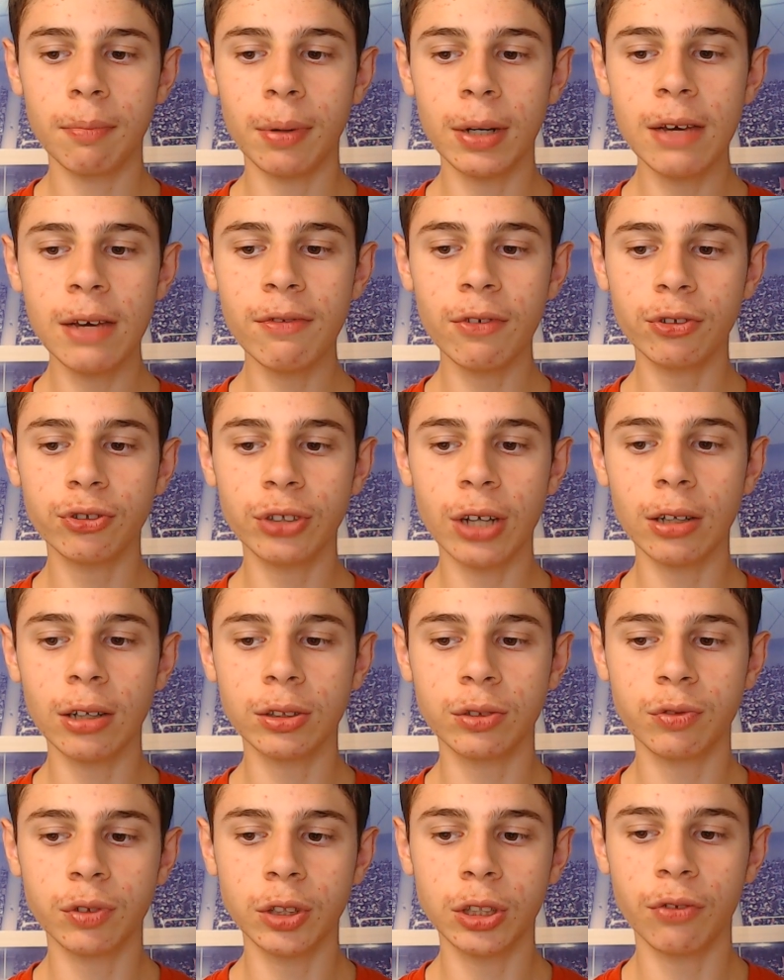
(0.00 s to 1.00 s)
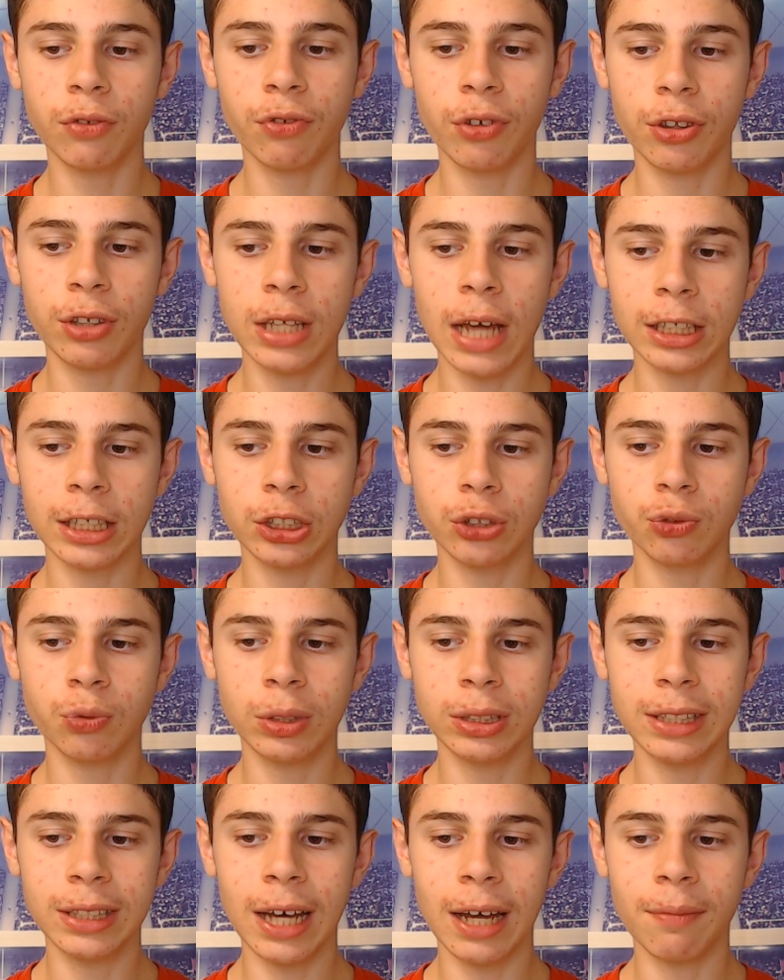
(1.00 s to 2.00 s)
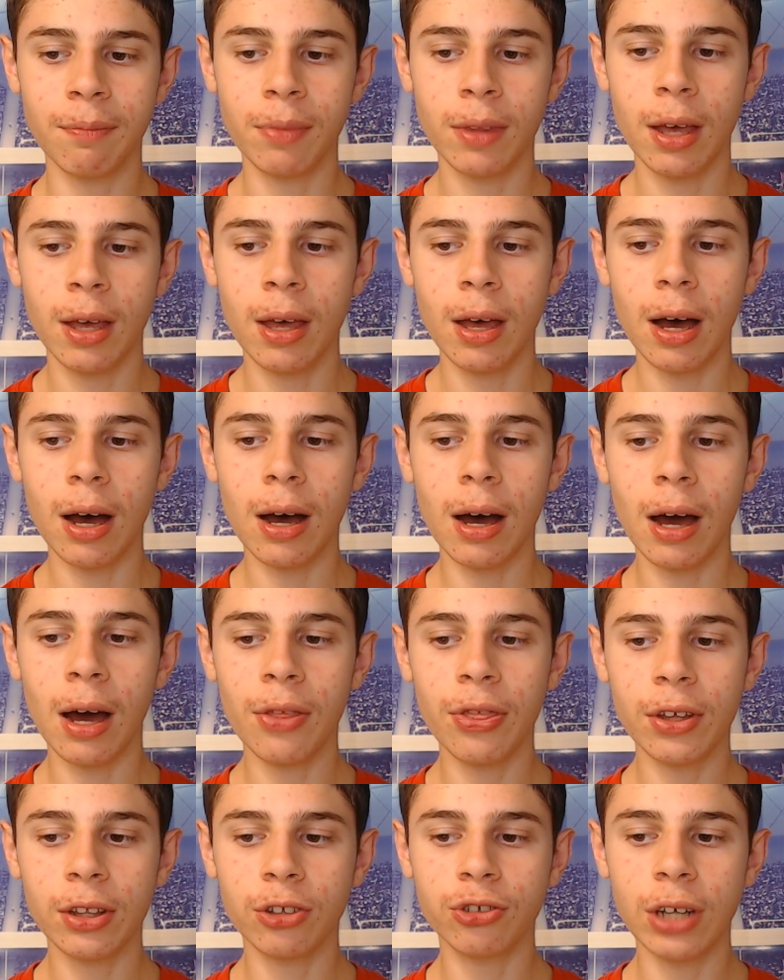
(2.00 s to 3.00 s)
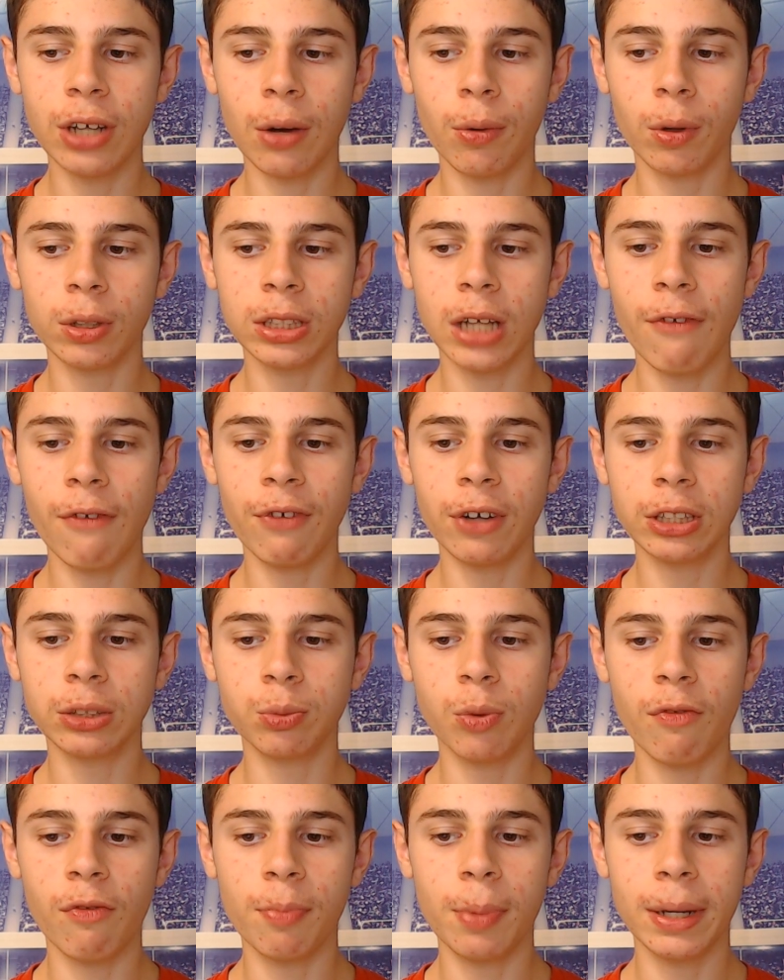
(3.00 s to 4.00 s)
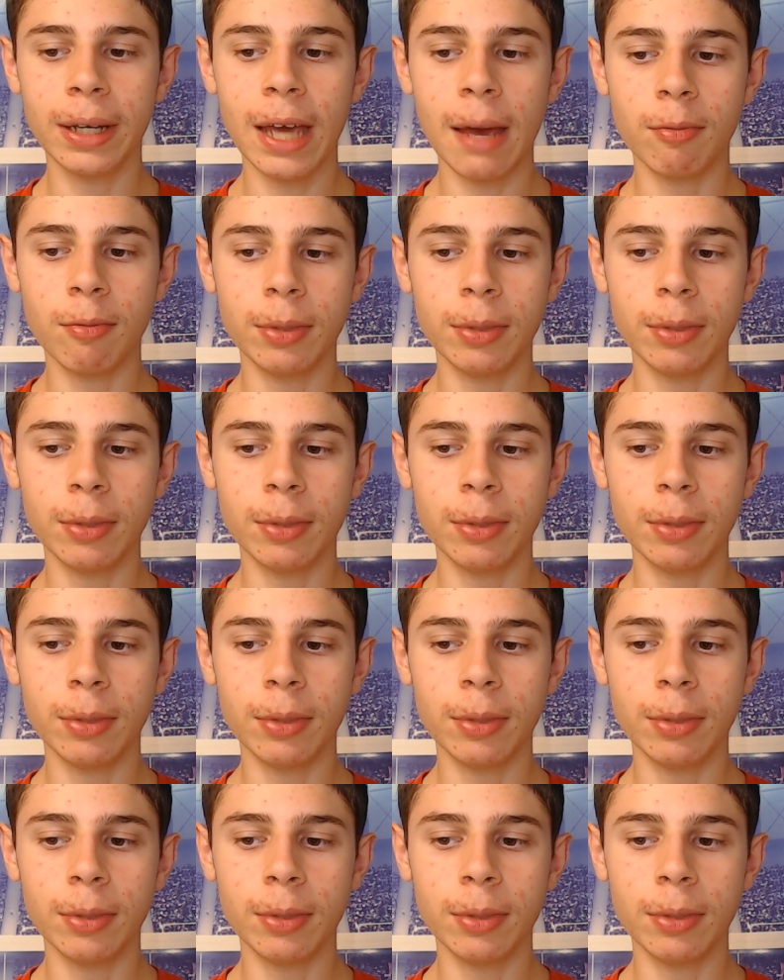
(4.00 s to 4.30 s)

But even if Stroud is really good for the Texans once again, I think the Jaguars offense will have a big game.